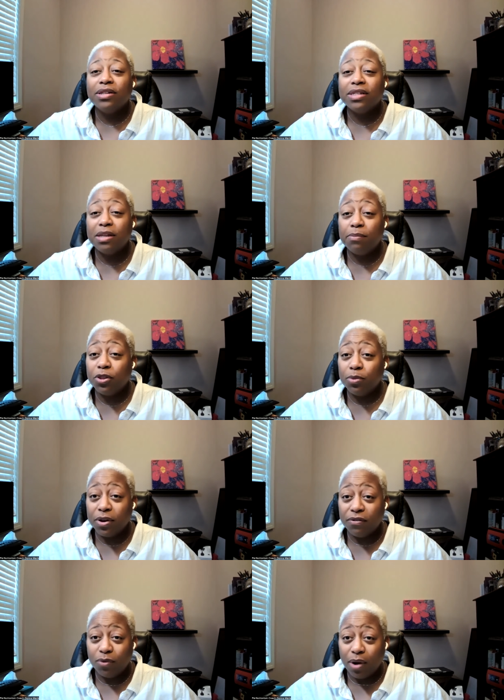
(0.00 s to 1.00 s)
Sleeping
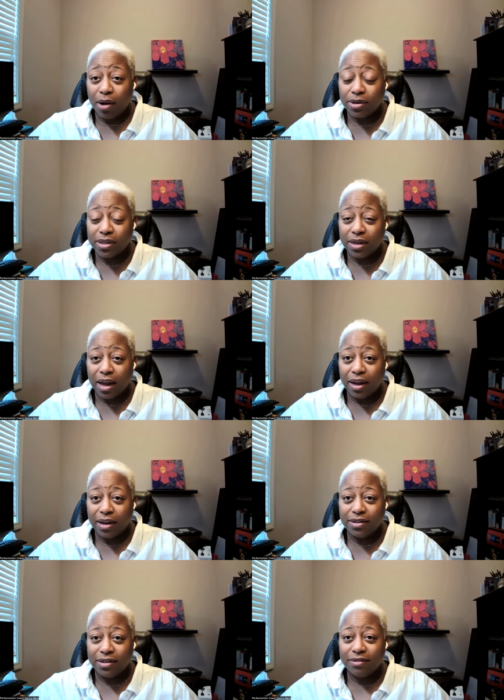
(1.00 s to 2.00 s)
three to four hours a
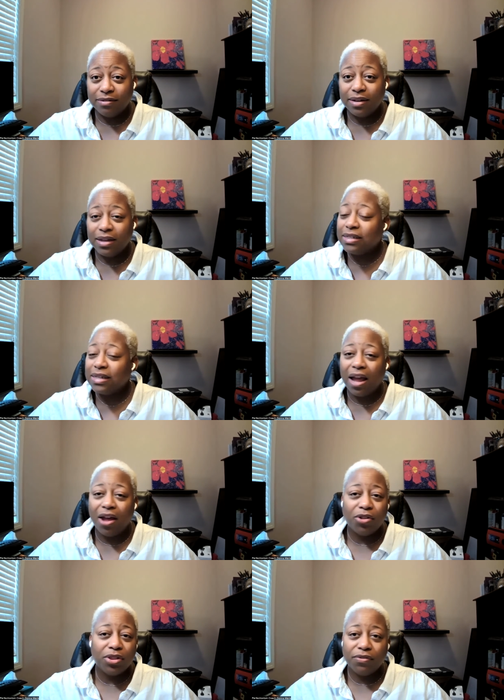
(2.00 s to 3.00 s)
night is not
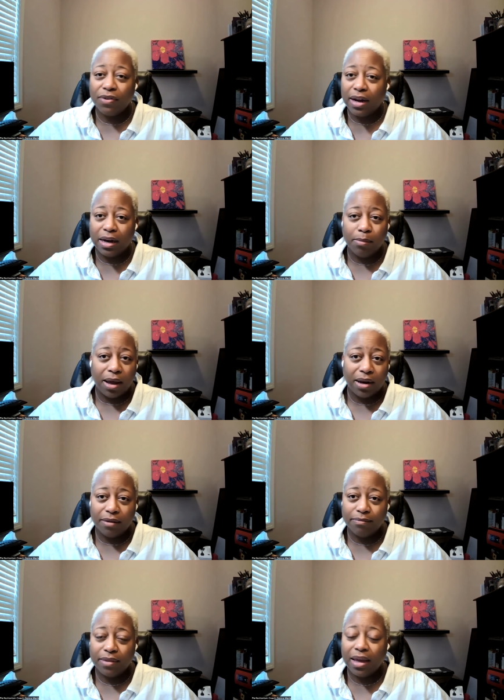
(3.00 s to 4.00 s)
healthy for
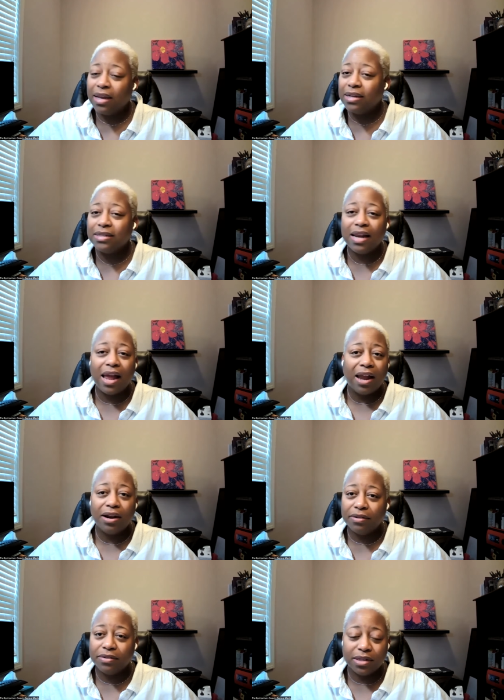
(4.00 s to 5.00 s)
anybody. It is not
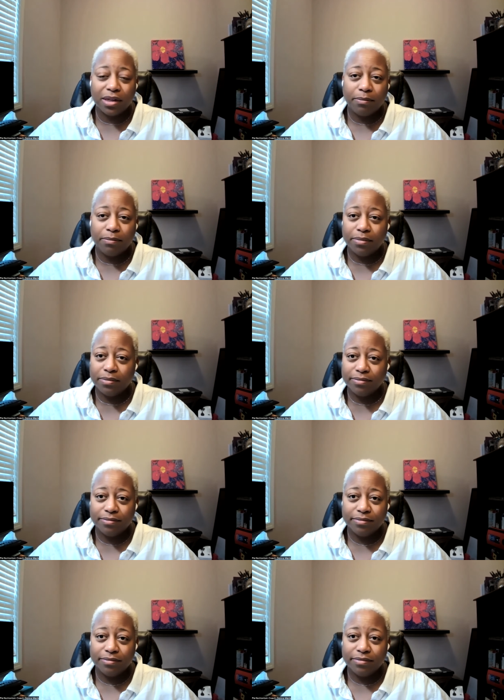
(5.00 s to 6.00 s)
enough sleep.
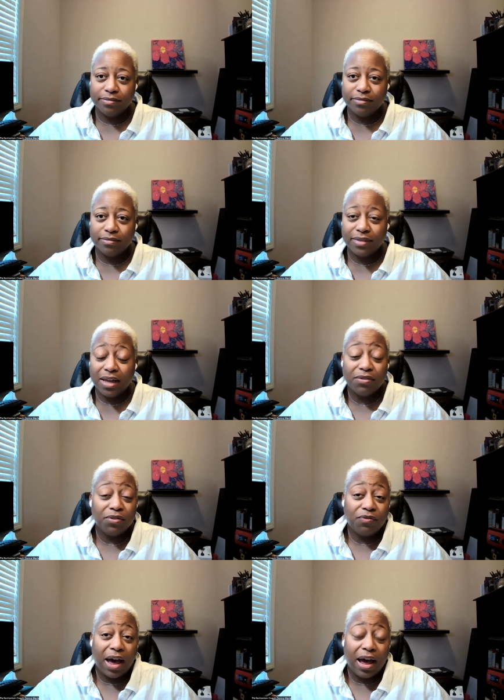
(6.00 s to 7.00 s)

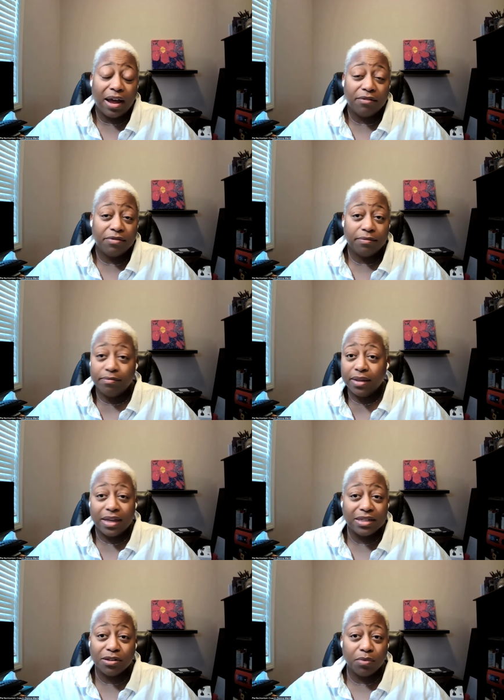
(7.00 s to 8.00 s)
Even five
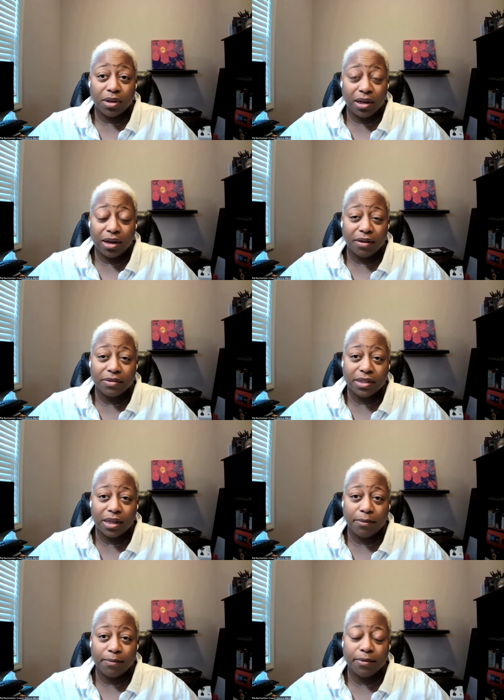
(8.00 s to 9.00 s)
isn't really enough
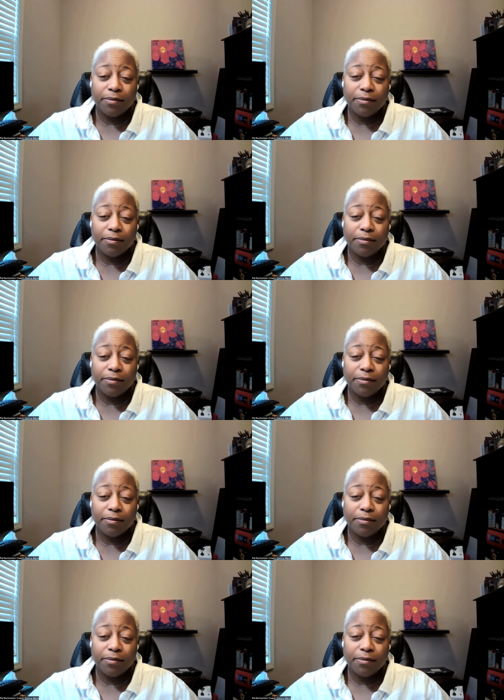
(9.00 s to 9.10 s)
sleep.